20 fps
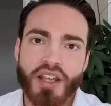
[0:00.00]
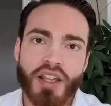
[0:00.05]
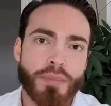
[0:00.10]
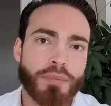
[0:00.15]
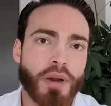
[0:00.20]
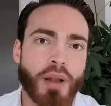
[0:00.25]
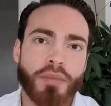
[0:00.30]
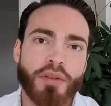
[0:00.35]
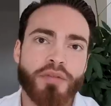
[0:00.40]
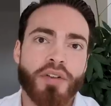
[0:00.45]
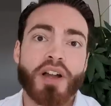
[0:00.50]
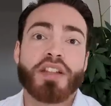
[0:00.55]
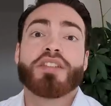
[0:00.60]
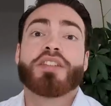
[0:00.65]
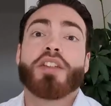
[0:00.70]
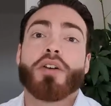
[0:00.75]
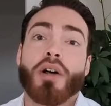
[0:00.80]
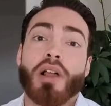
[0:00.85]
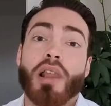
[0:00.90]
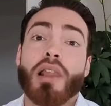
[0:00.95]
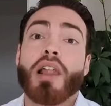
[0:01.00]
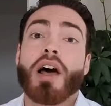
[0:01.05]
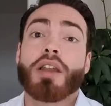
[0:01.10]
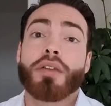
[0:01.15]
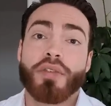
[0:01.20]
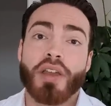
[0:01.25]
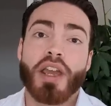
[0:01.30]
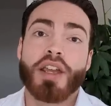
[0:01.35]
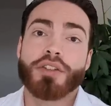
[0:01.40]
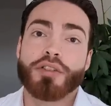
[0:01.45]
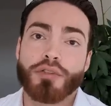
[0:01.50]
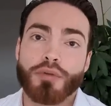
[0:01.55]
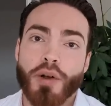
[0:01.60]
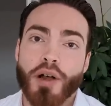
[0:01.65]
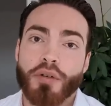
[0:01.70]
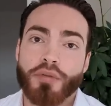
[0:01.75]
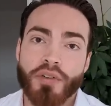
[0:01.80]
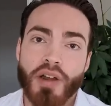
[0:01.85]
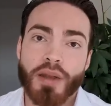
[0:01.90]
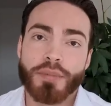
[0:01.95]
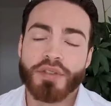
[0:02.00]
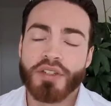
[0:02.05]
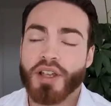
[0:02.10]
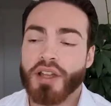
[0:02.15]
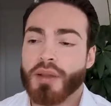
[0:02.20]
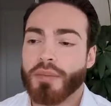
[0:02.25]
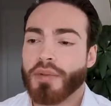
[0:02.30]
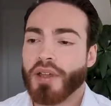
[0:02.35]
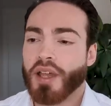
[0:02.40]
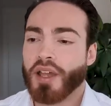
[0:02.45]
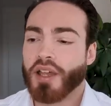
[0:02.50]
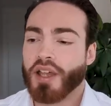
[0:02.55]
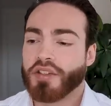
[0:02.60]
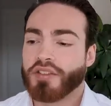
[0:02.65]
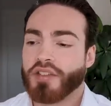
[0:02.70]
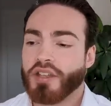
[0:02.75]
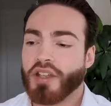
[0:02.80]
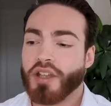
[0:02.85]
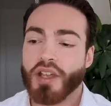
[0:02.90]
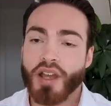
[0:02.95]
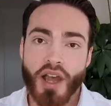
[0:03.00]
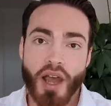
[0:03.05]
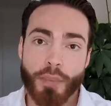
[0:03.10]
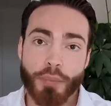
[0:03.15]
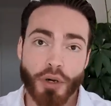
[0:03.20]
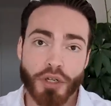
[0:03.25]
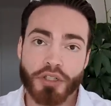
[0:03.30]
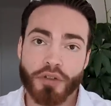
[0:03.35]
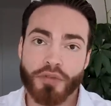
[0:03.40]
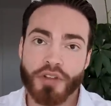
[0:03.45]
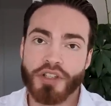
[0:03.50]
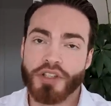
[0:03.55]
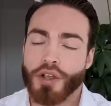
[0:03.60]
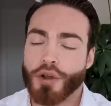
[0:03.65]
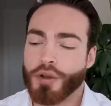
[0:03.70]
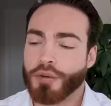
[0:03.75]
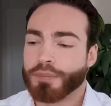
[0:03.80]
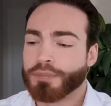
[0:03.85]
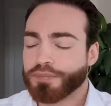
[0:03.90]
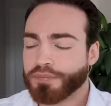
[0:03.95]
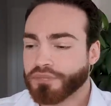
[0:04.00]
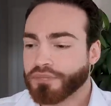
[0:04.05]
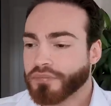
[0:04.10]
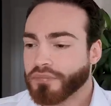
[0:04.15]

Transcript: it probably finds still a lot of 8 to 12 reps as the hypertrophy zone.